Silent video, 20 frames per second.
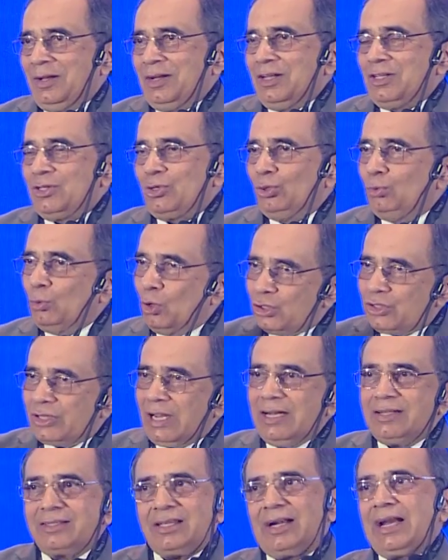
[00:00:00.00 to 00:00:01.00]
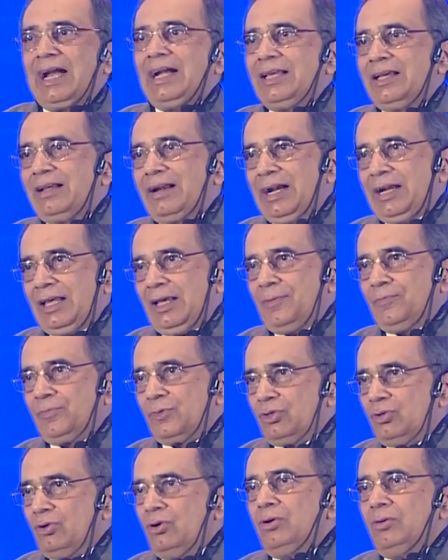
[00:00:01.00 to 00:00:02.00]
So both sides are getting ready.
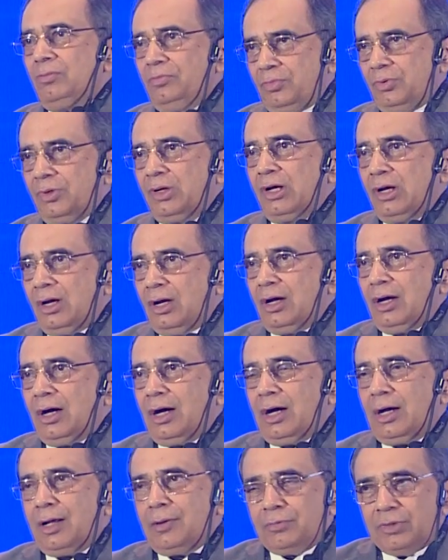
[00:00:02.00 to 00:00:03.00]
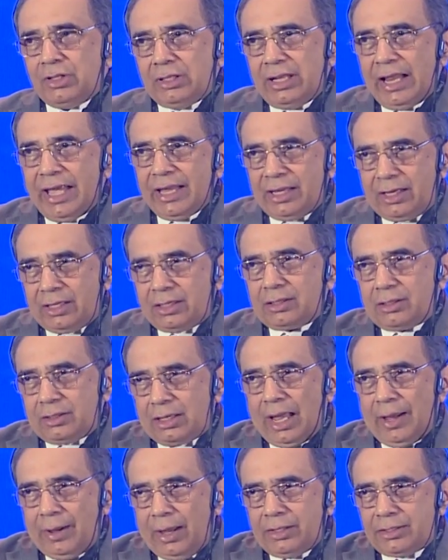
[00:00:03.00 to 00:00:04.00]
So
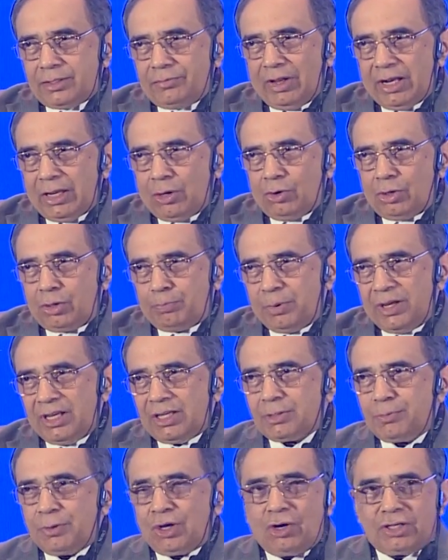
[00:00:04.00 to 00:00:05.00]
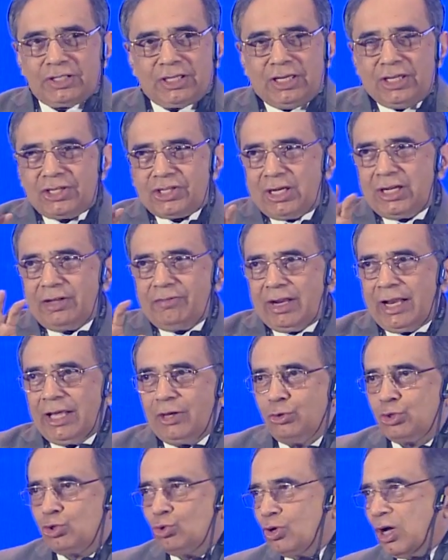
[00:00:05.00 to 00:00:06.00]
it's a very good piece, because initially when I
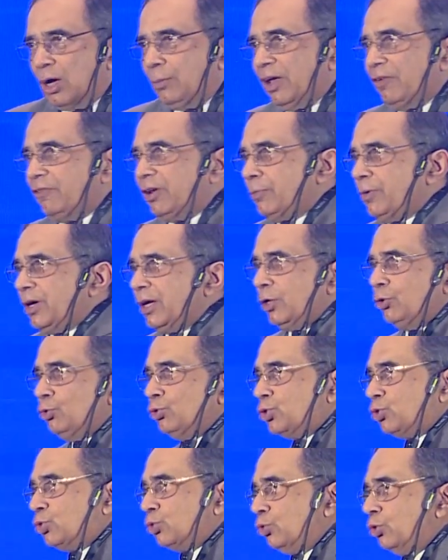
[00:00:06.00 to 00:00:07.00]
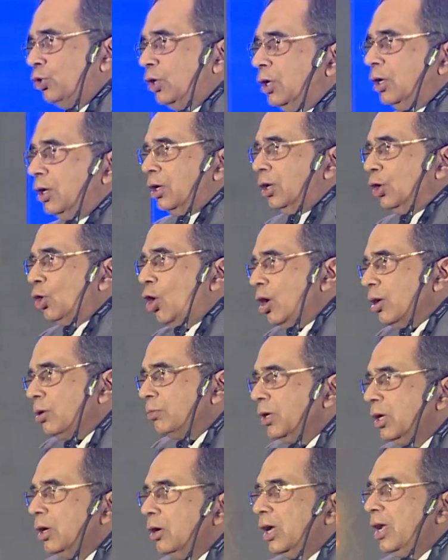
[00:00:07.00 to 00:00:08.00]
used to come, everybody used to knock,
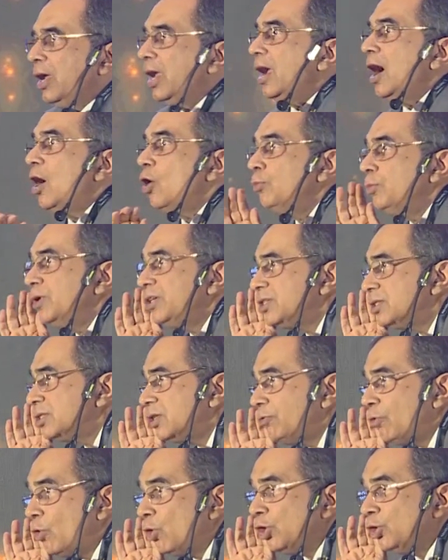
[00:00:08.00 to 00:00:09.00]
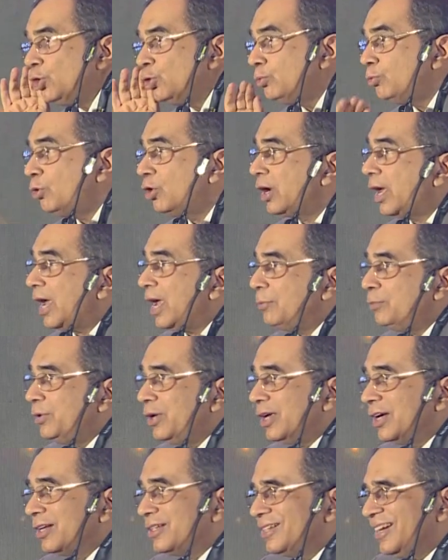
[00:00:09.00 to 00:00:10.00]
hey, how much is the volume on
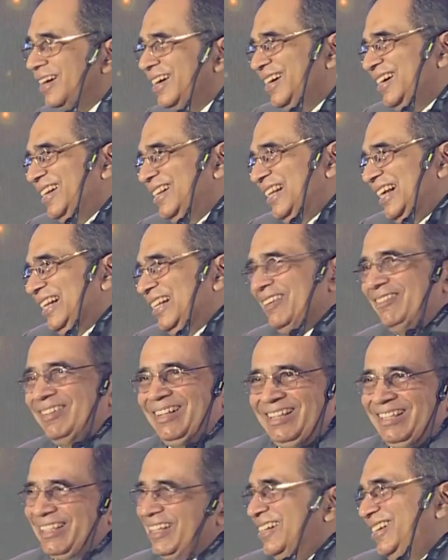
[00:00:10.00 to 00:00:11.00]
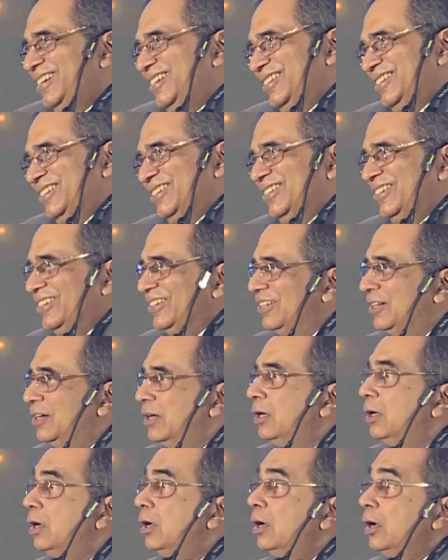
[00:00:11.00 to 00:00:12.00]
IIBX? And then they will say, oh.
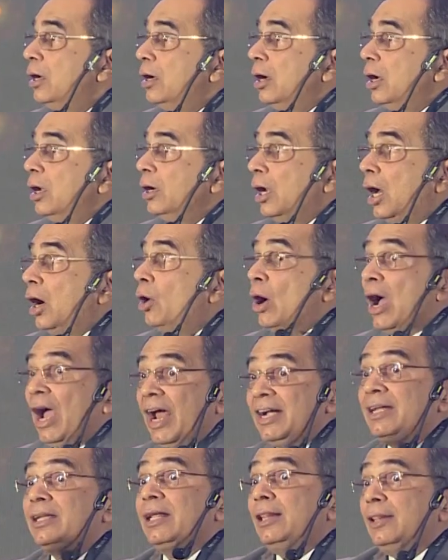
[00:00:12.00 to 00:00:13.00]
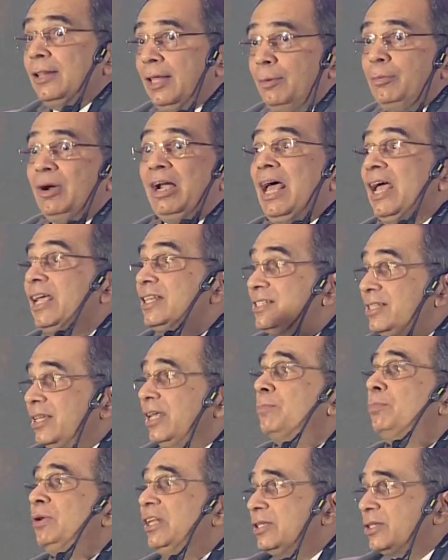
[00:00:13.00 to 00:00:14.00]
Now I tell them and I
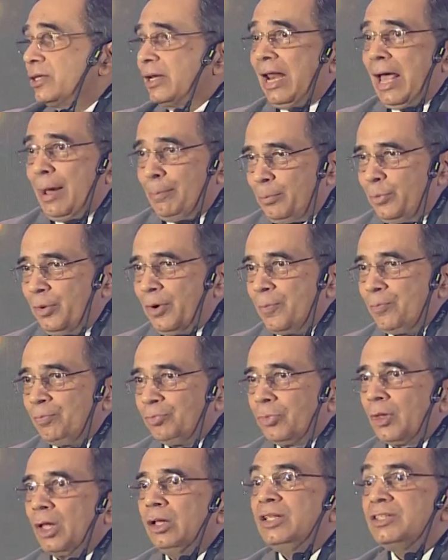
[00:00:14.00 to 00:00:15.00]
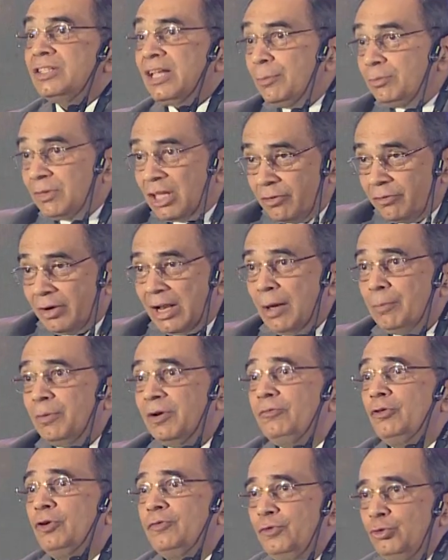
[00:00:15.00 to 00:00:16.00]
say, please clap. Same thing will
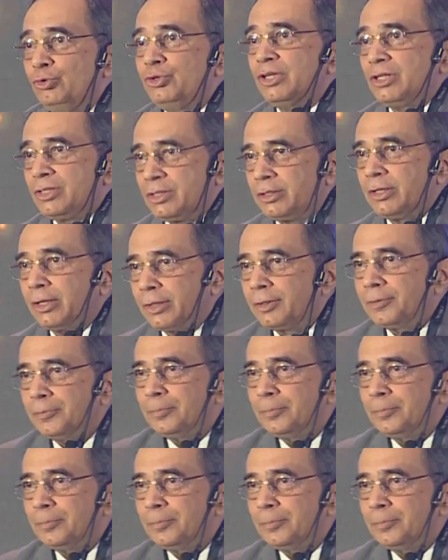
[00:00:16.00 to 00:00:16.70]
happen for futures, sir.